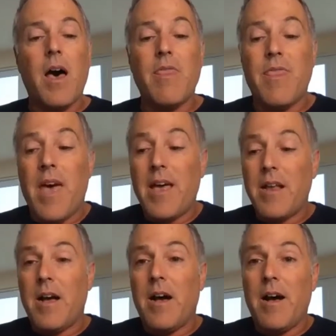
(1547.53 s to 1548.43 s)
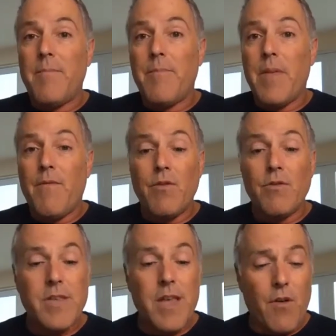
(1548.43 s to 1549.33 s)
that if you
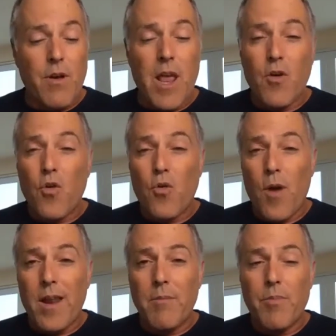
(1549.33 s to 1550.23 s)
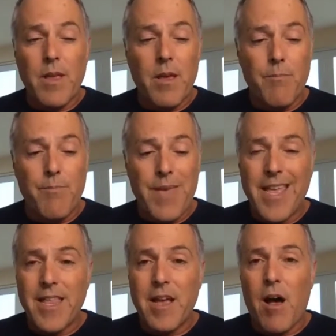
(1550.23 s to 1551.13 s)
just have an incredibly
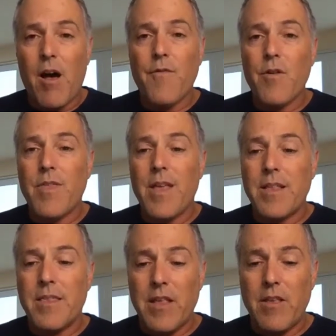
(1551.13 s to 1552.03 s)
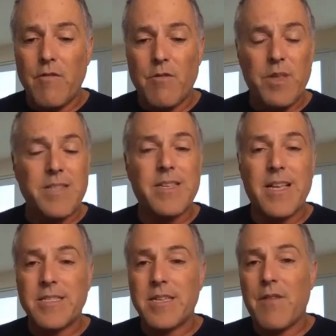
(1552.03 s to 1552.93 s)
appealing offer that you've split
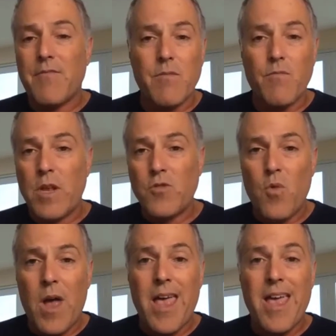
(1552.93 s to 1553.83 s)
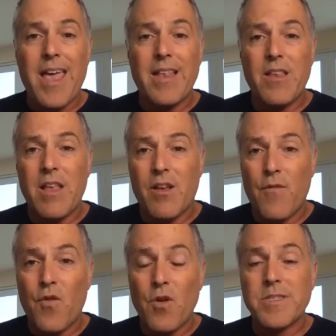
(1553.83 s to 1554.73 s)
tested every which way and it
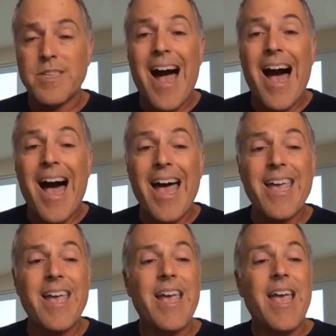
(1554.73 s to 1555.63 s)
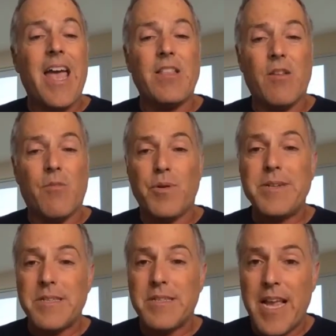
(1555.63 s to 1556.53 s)
converts high and the
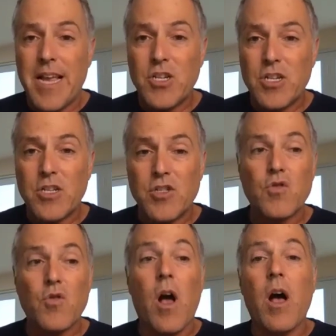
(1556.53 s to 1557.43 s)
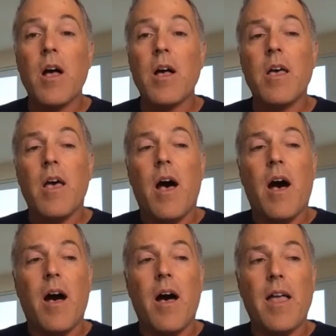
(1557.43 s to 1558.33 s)
presentation is strong,
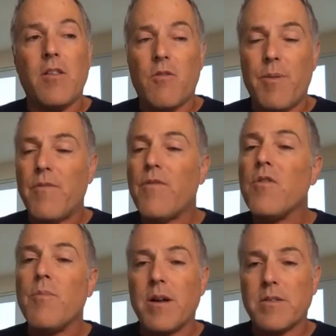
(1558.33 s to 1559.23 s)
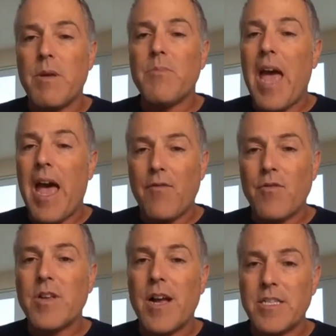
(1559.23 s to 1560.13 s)
and you spend a few bucks maybe
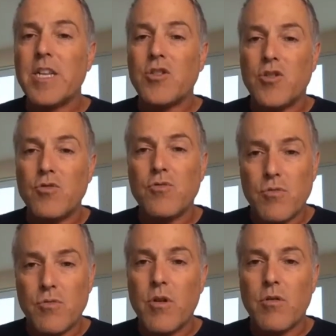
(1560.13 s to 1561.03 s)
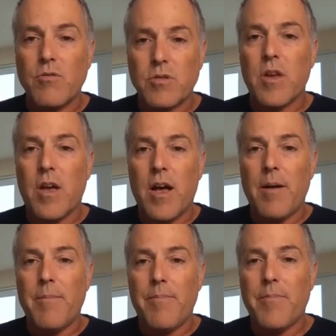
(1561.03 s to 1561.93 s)
advertising it to those
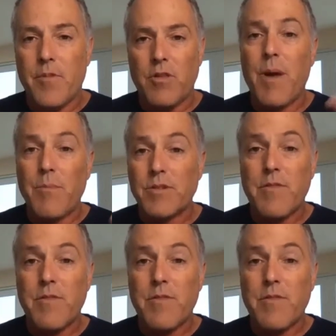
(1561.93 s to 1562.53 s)
to the members of